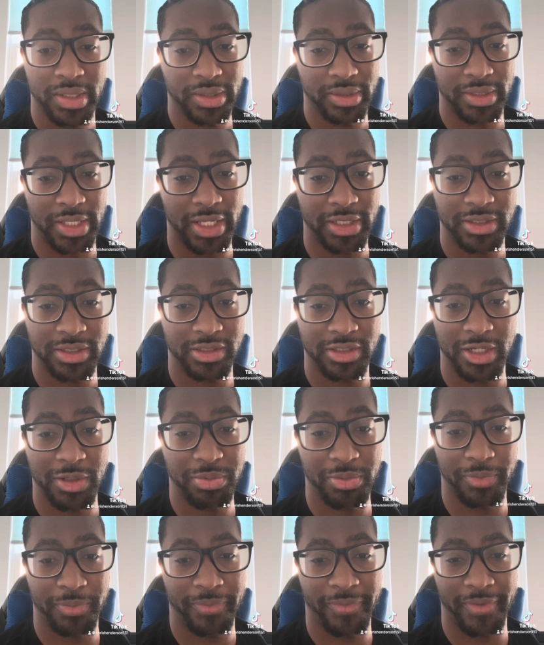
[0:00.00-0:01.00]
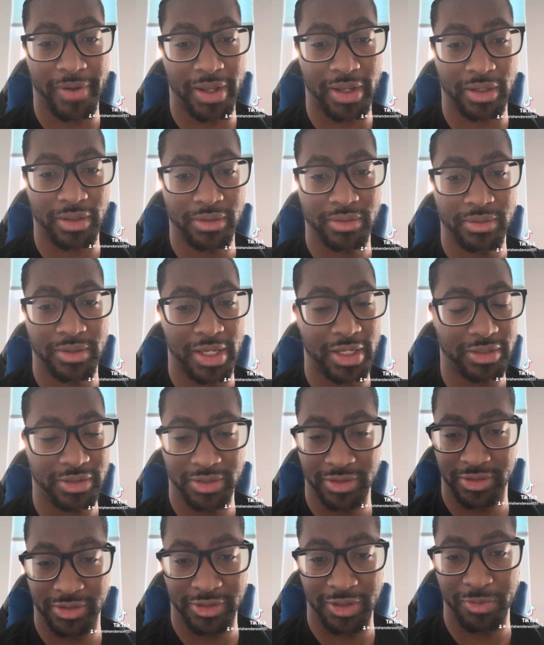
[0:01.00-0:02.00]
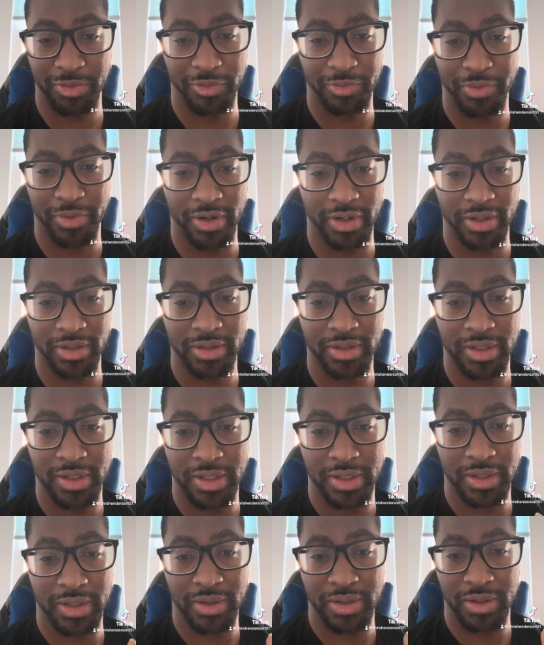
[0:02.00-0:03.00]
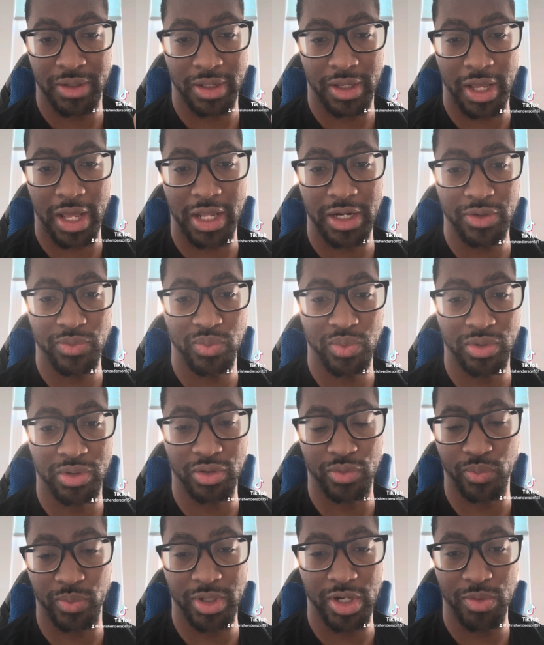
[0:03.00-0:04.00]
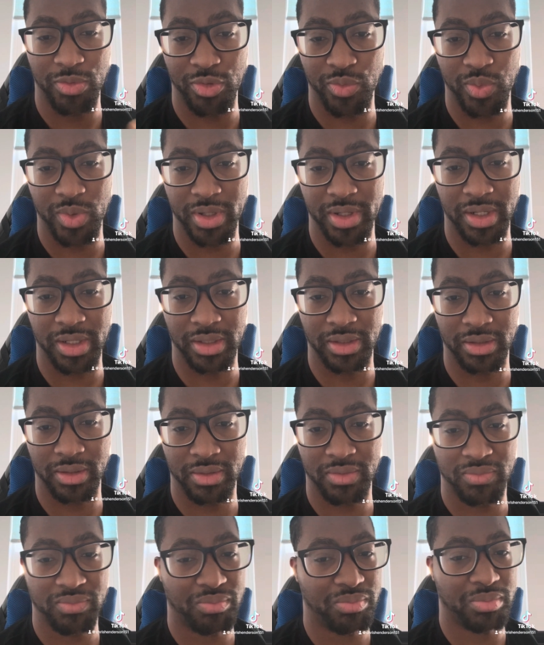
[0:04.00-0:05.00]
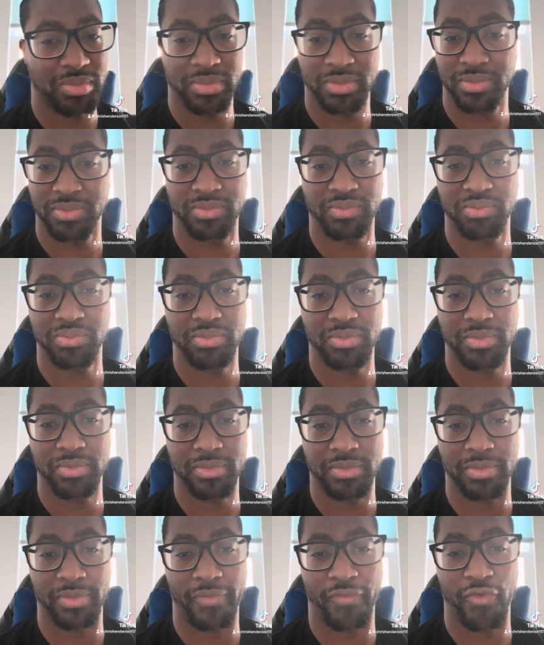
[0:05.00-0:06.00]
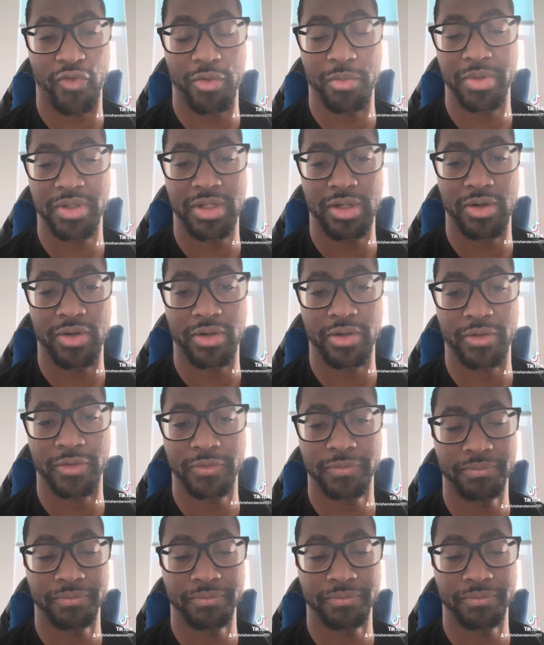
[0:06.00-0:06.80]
That's the simple fact. That's the simple part. Hollywood, we know what wood is, for material.